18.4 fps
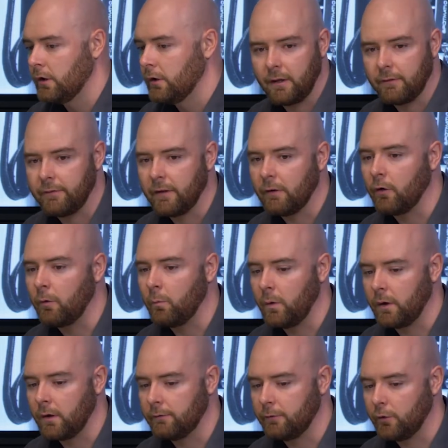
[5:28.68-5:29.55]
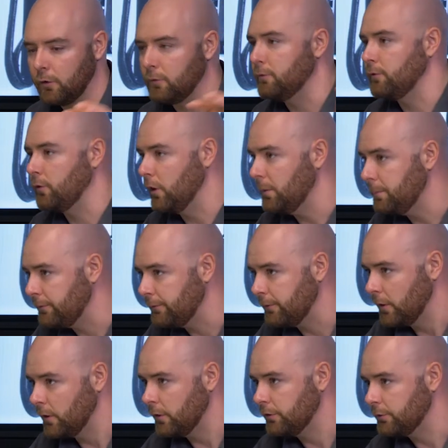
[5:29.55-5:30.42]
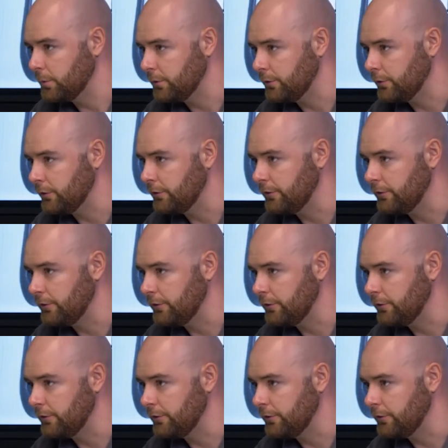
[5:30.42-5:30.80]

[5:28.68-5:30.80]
if they're on one of your VoIP phones, which is